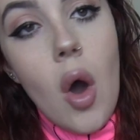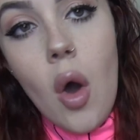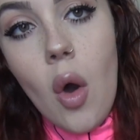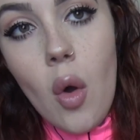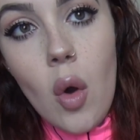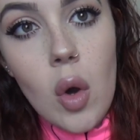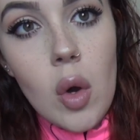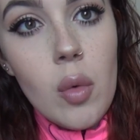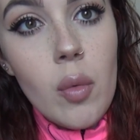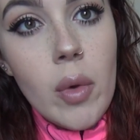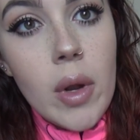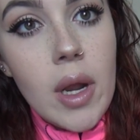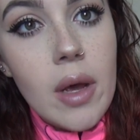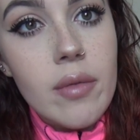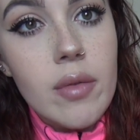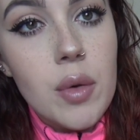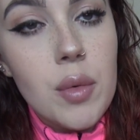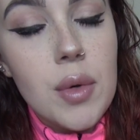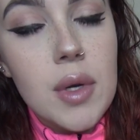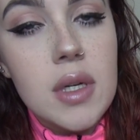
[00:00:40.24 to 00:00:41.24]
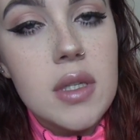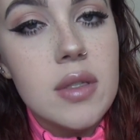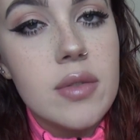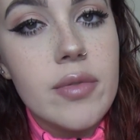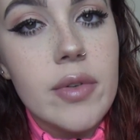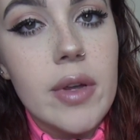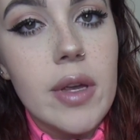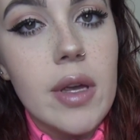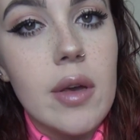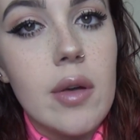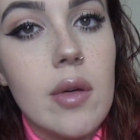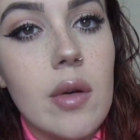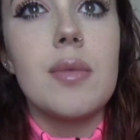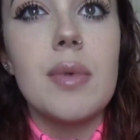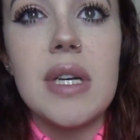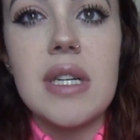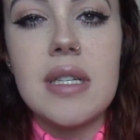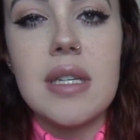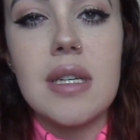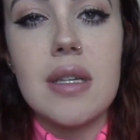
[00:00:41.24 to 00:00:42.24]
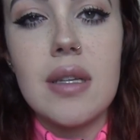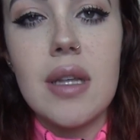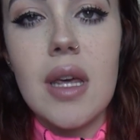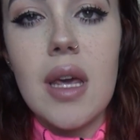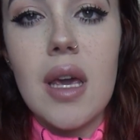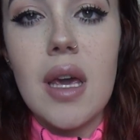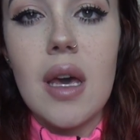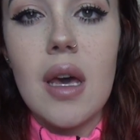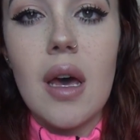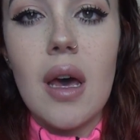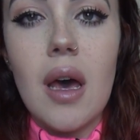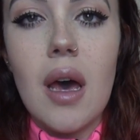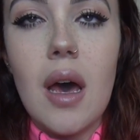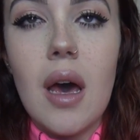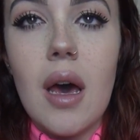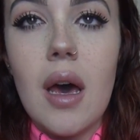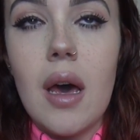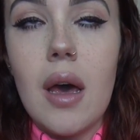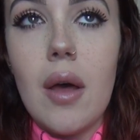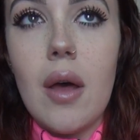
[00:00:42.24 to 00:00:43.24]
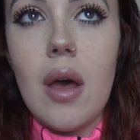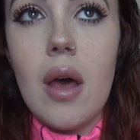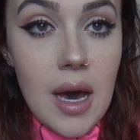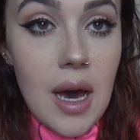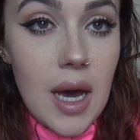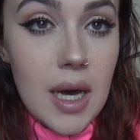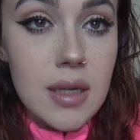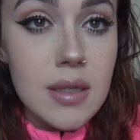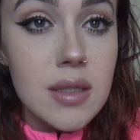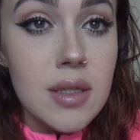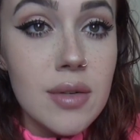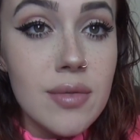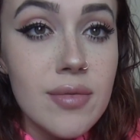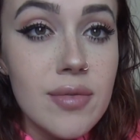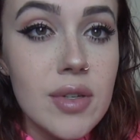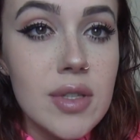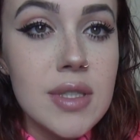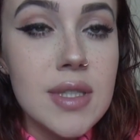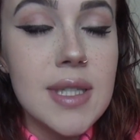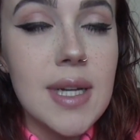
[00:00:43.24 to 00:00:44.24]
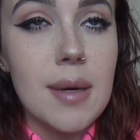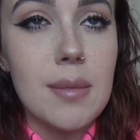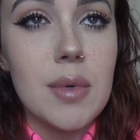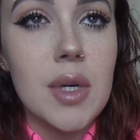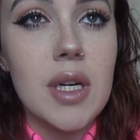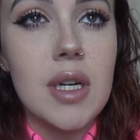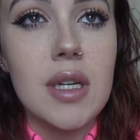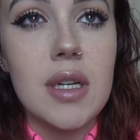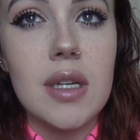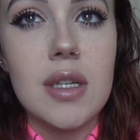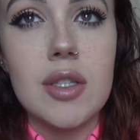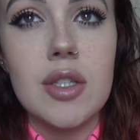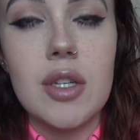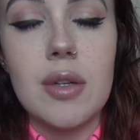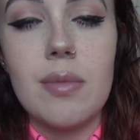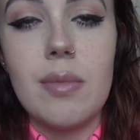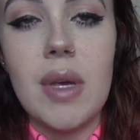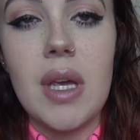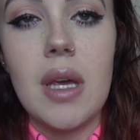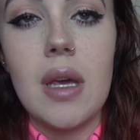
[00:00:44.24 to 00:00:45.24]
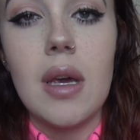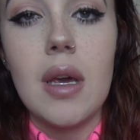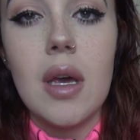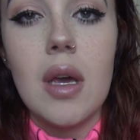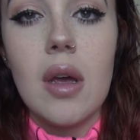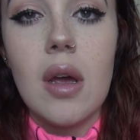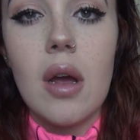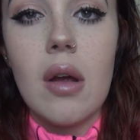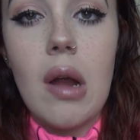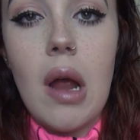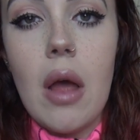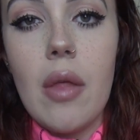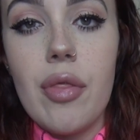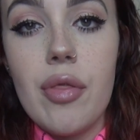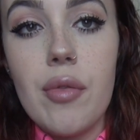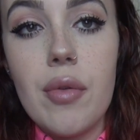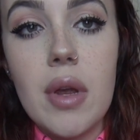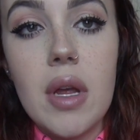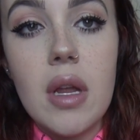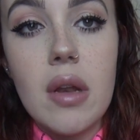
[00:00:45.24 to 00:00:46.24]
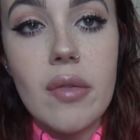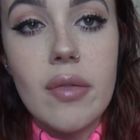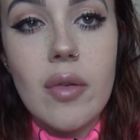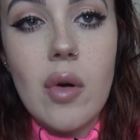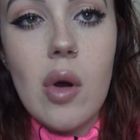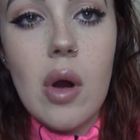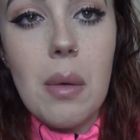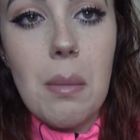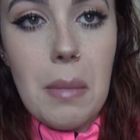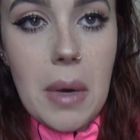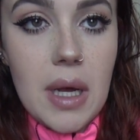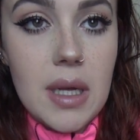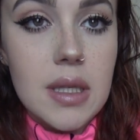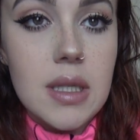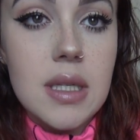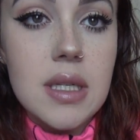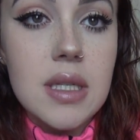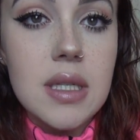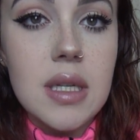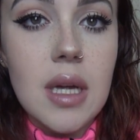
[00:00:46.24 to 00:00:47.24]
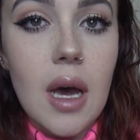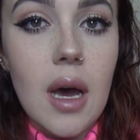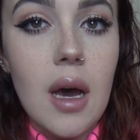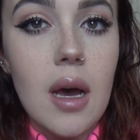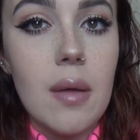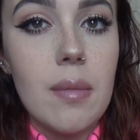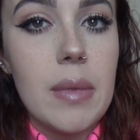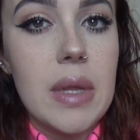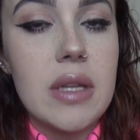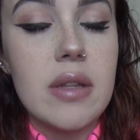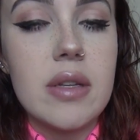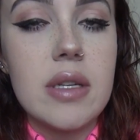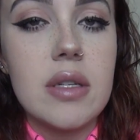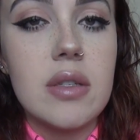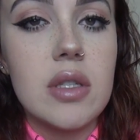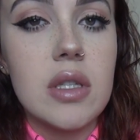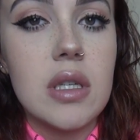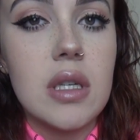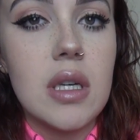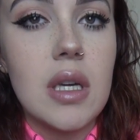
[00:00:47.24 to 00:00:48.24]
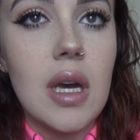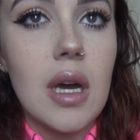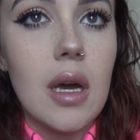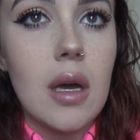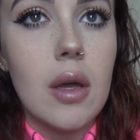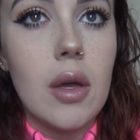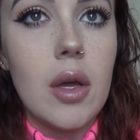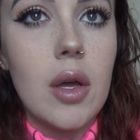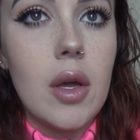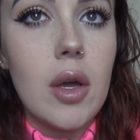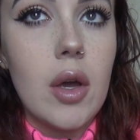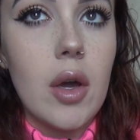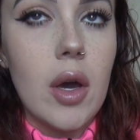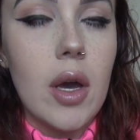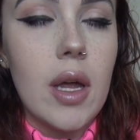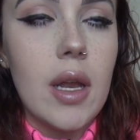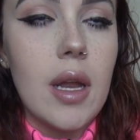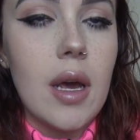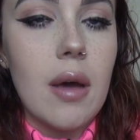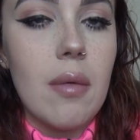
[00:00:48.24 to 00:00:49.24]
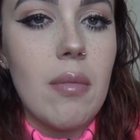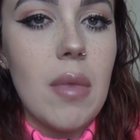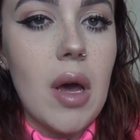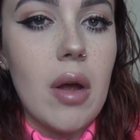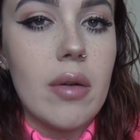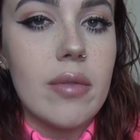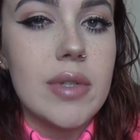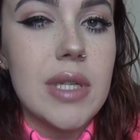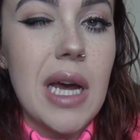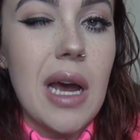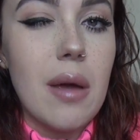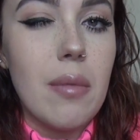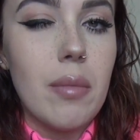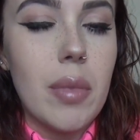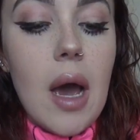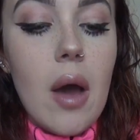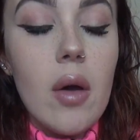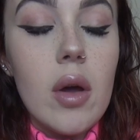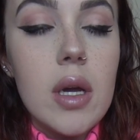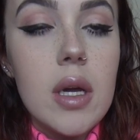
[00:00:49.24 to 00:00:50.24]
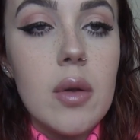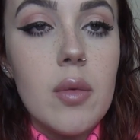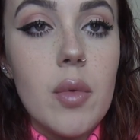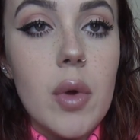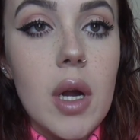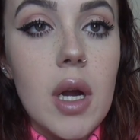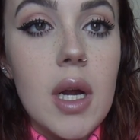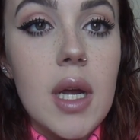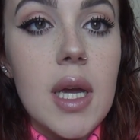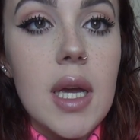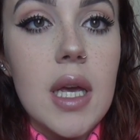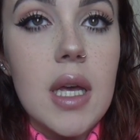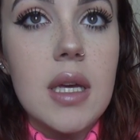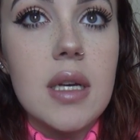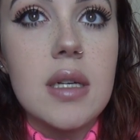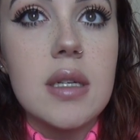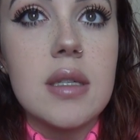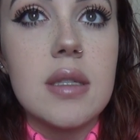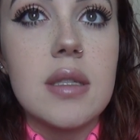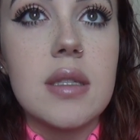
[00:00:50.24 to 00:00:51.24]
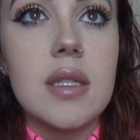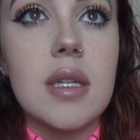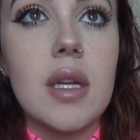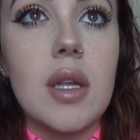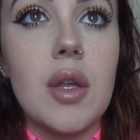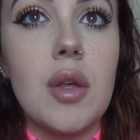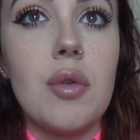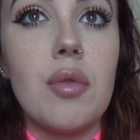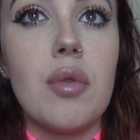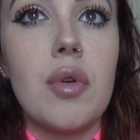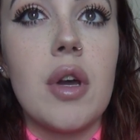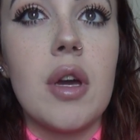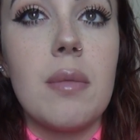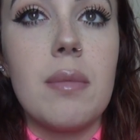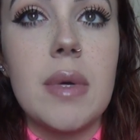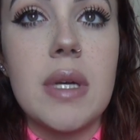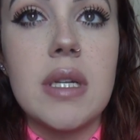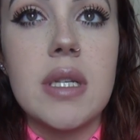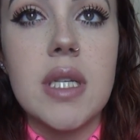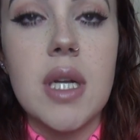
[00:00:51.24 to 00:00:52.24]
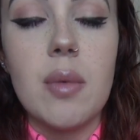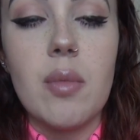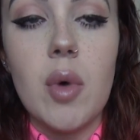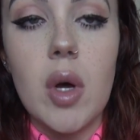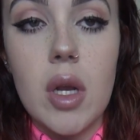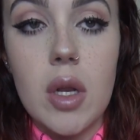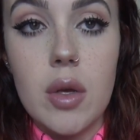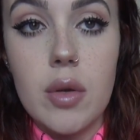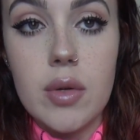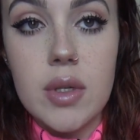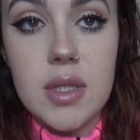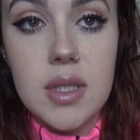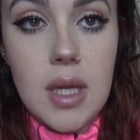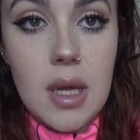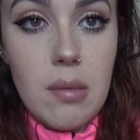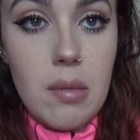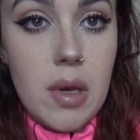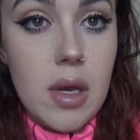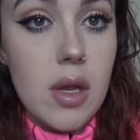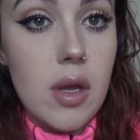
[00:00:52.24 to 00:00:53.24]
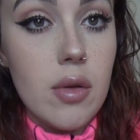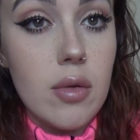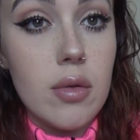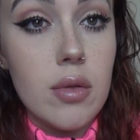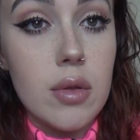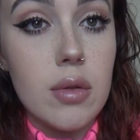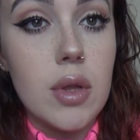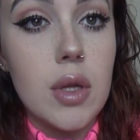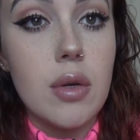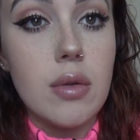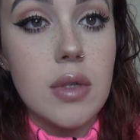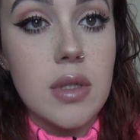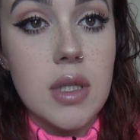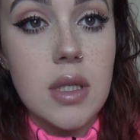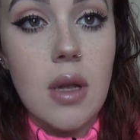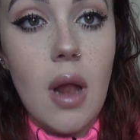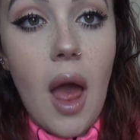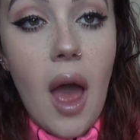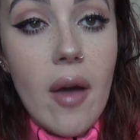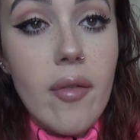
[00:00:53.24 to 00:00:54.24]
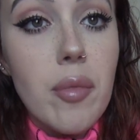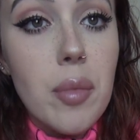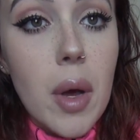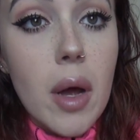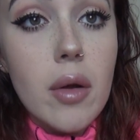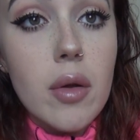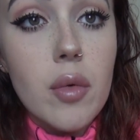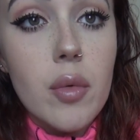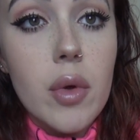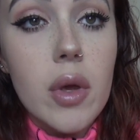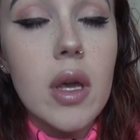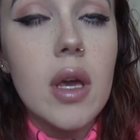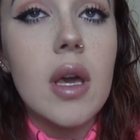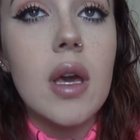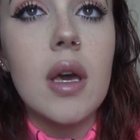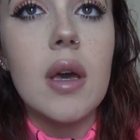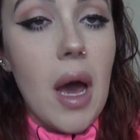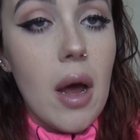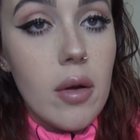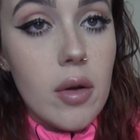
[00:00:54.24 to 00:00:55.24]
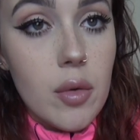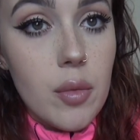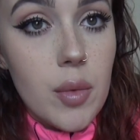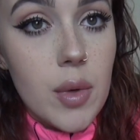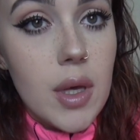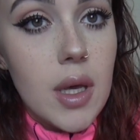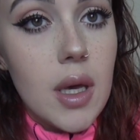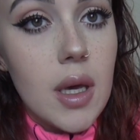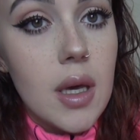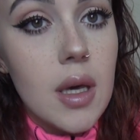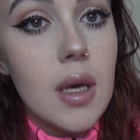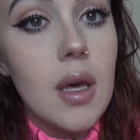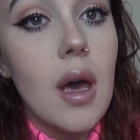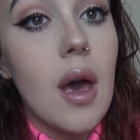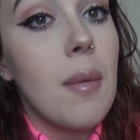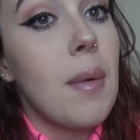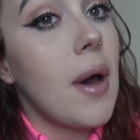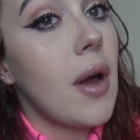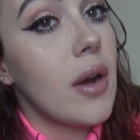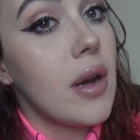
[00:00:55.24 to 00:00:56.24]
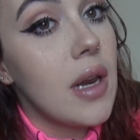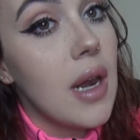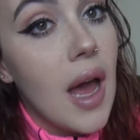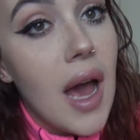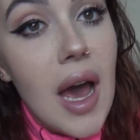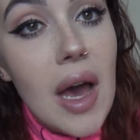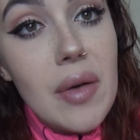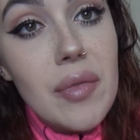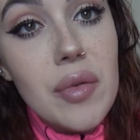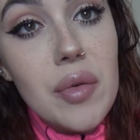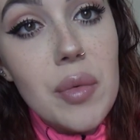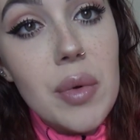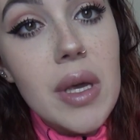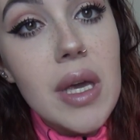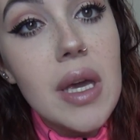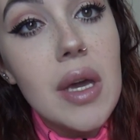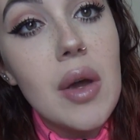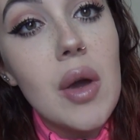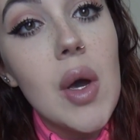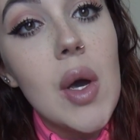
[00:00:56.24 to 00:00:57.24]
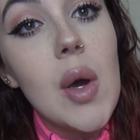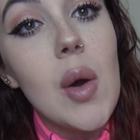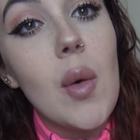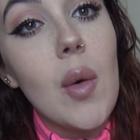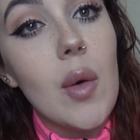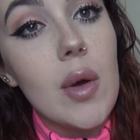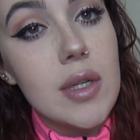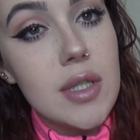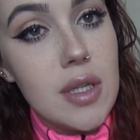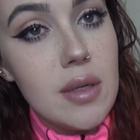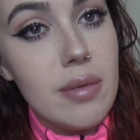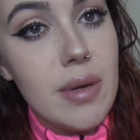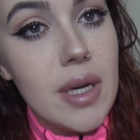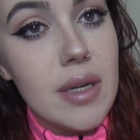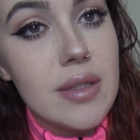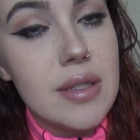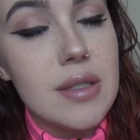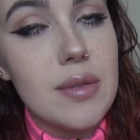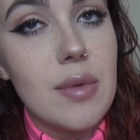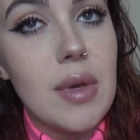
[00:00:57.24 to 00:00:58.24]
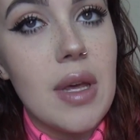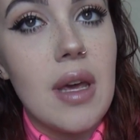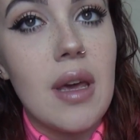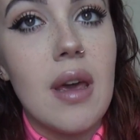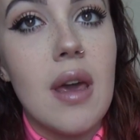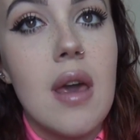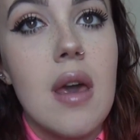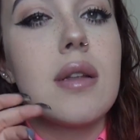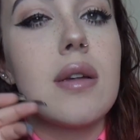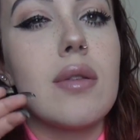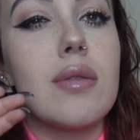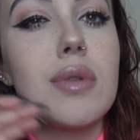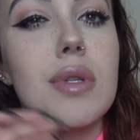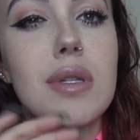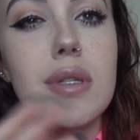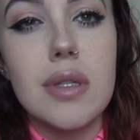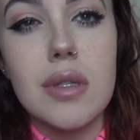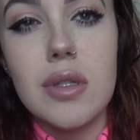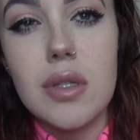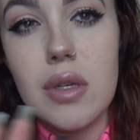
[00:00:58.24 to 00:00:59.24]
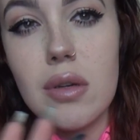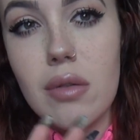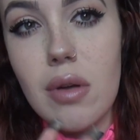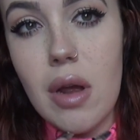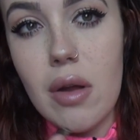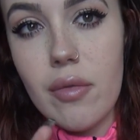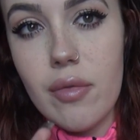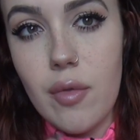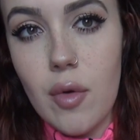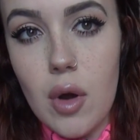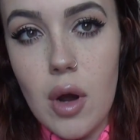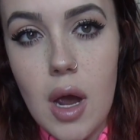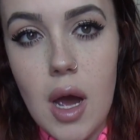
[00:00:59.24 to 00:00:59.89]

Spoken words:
or whatever works for you. So basically, cut for summer should be around 3 to 4 months. That's usually a good amount of time. How it can work is you could be someone who is aiming to lose half a pound a week, pound a week, a pound and a half a week, or 2 pounds a week. So there's usually around 4